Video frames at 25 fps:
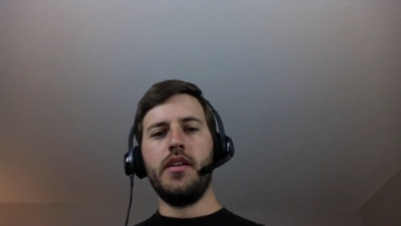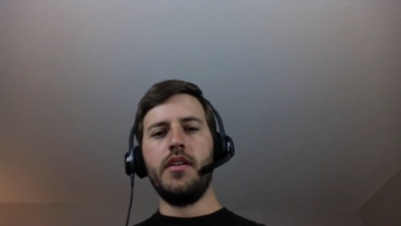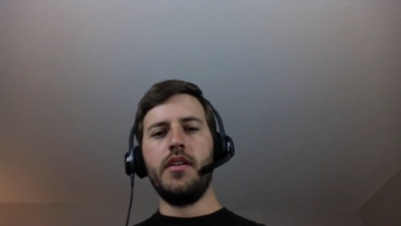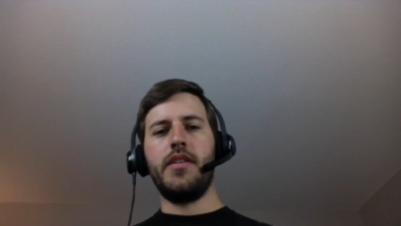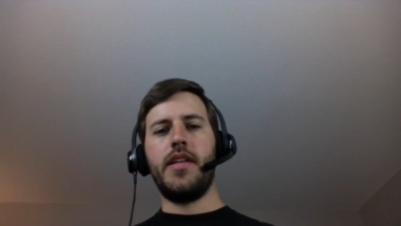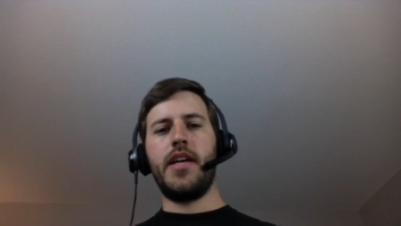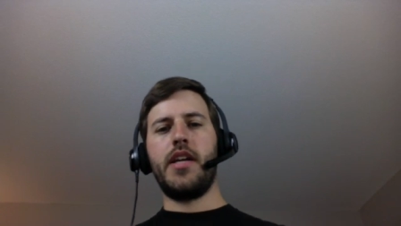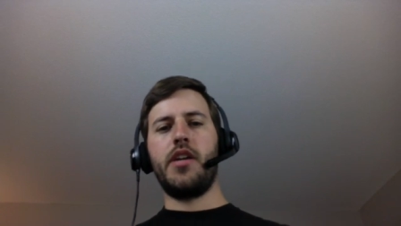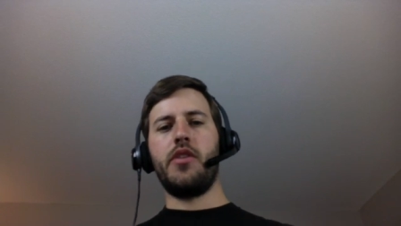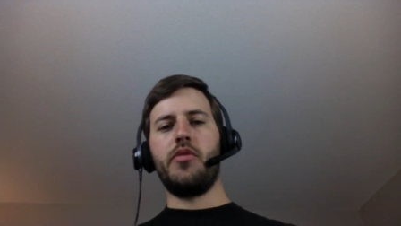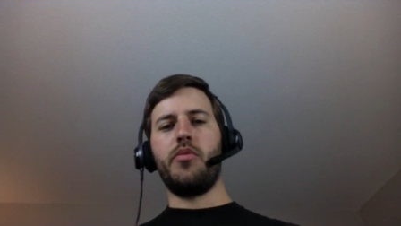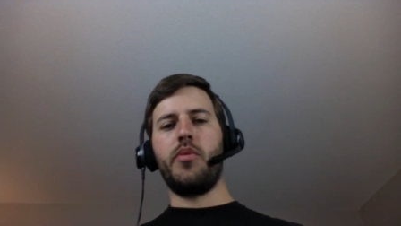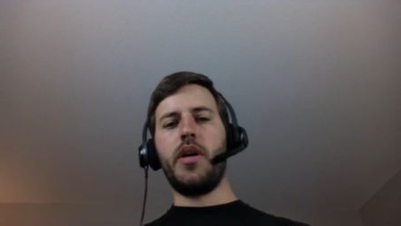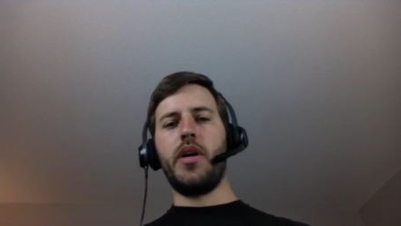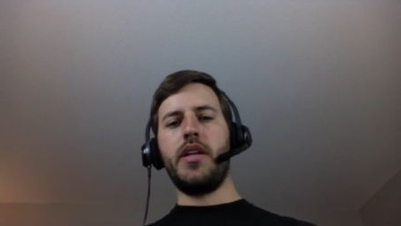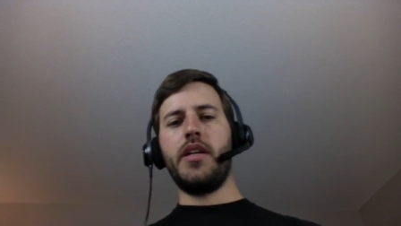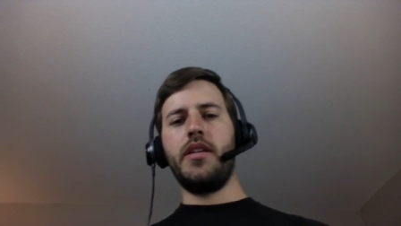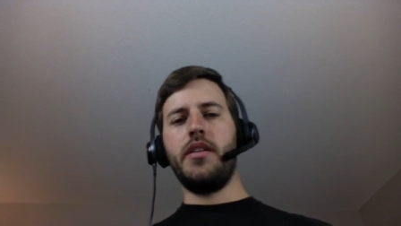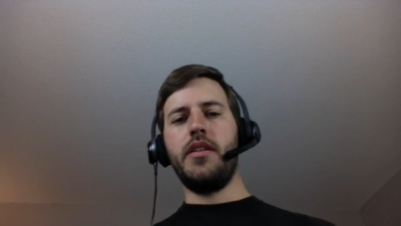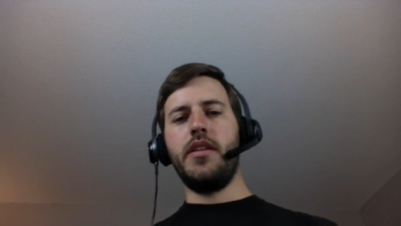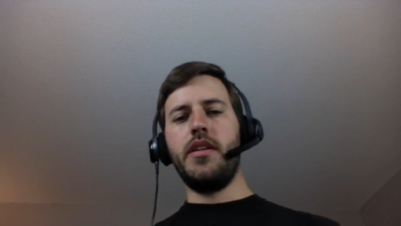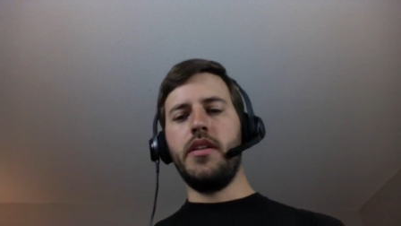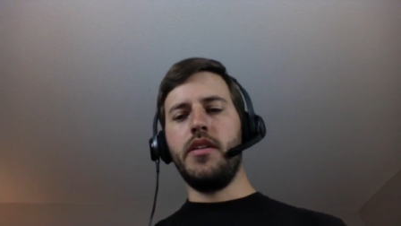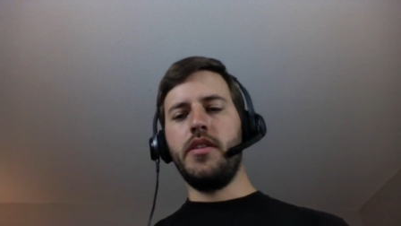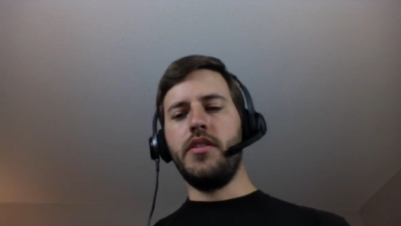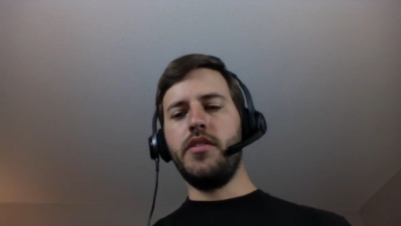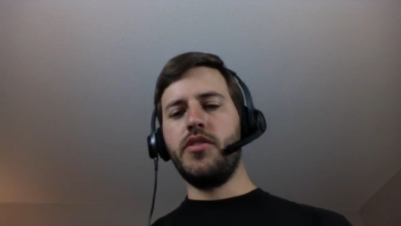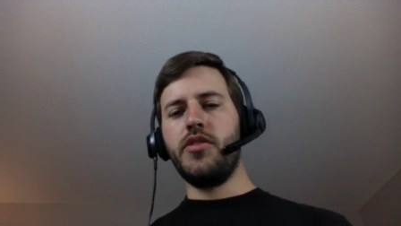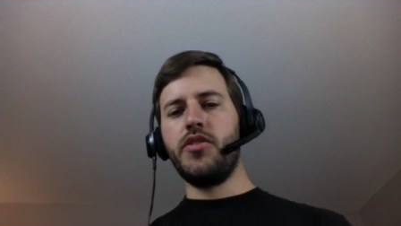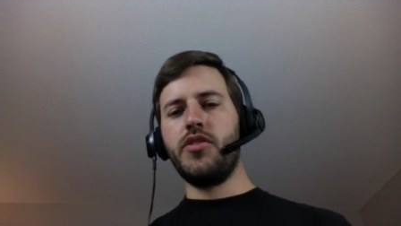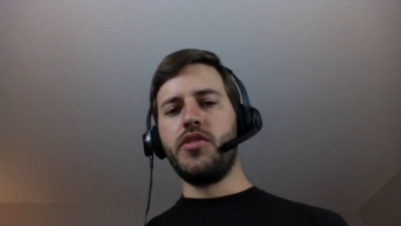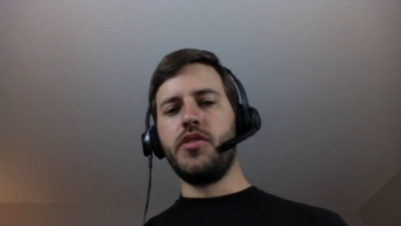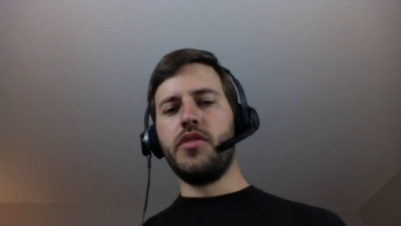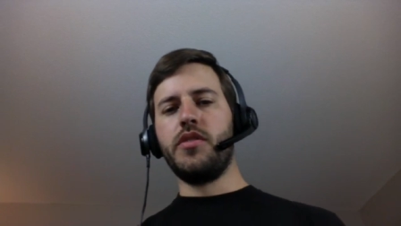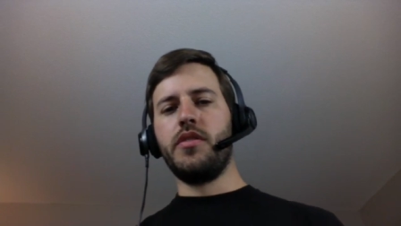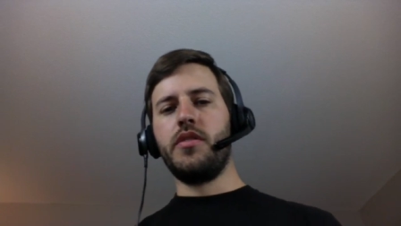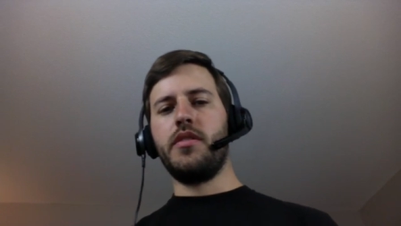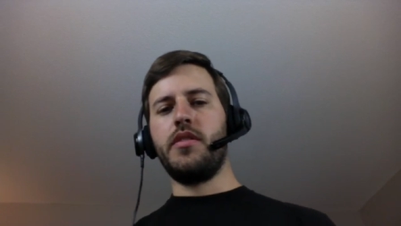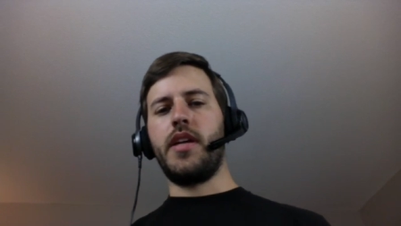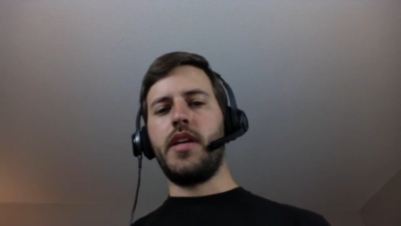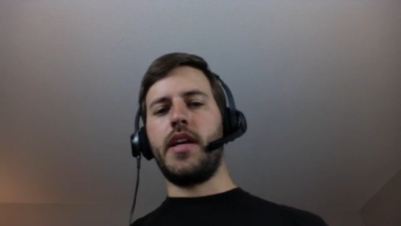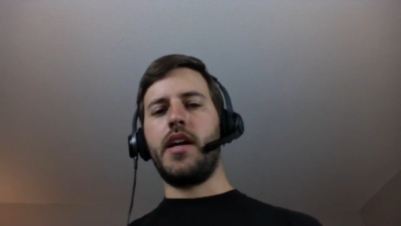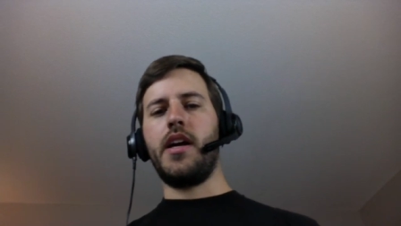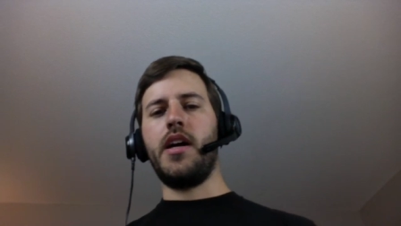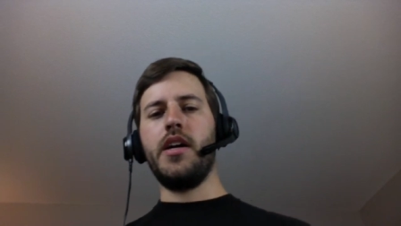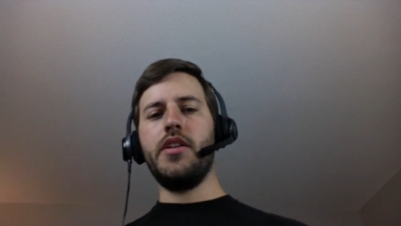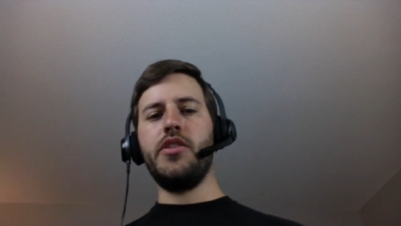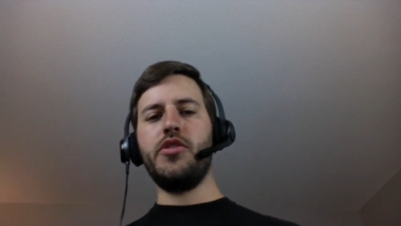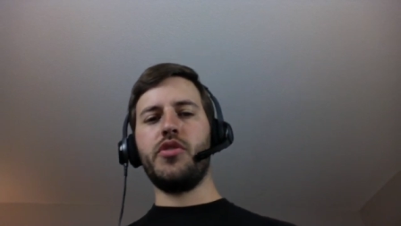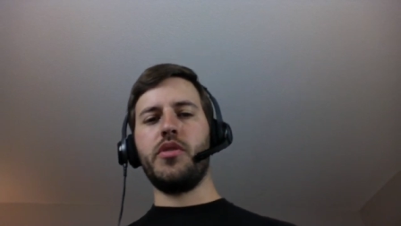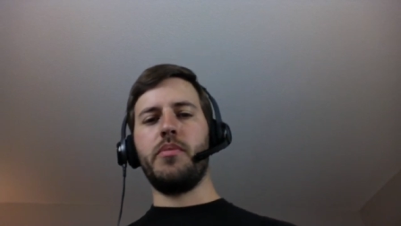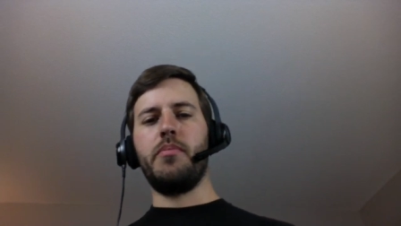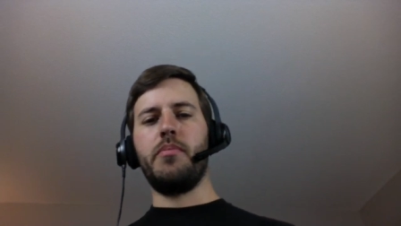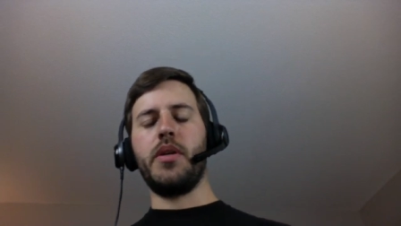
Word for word: that are running these like hundred